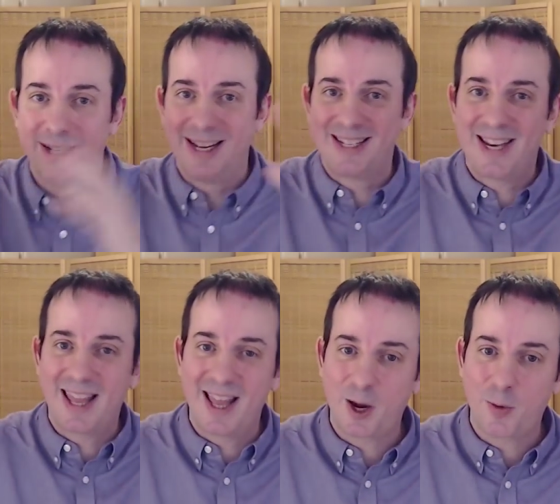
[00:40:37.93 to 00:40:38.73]
instead
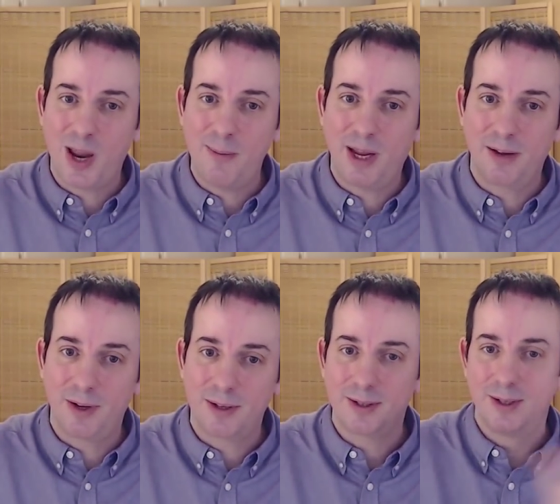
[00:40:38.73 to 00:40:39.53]
of that great big of
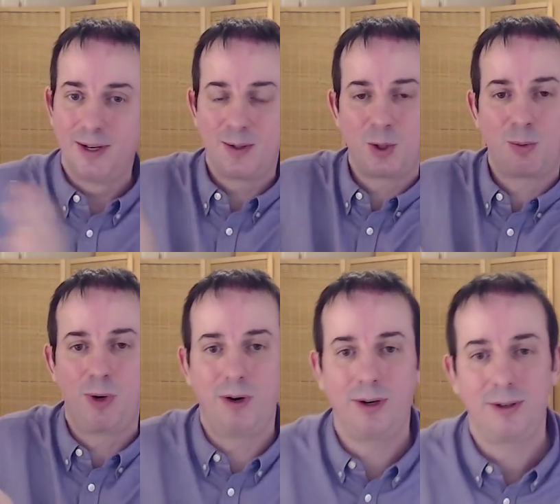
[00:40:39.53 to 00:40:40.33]
us to
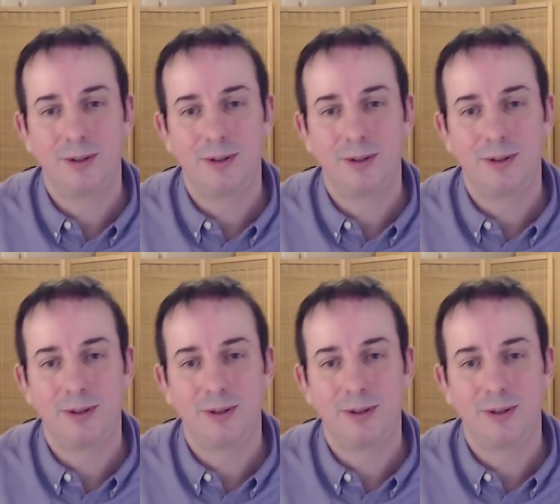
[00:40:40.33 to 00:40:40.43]
spirit.